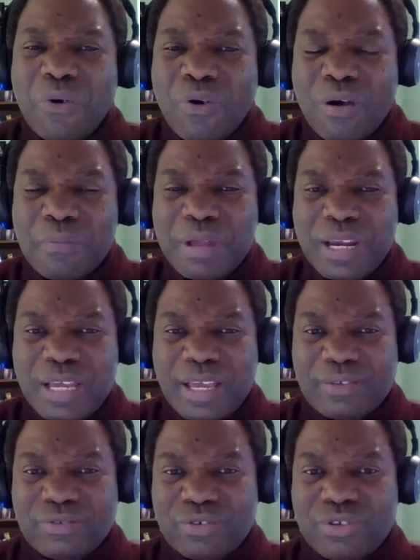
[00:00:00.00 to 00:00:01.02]

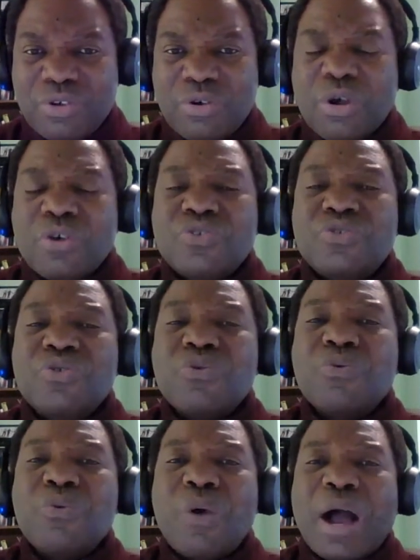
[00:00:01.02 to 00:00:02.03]
communicate to you, you
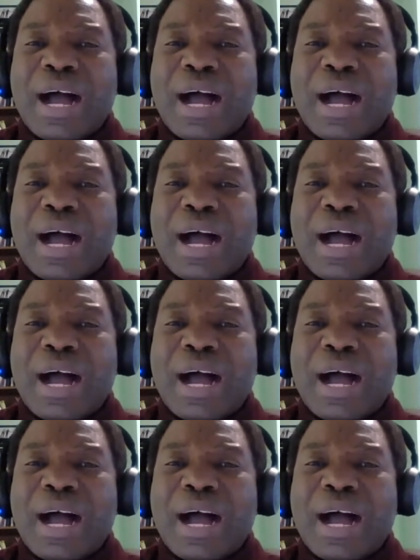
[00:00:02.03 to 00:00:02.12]
will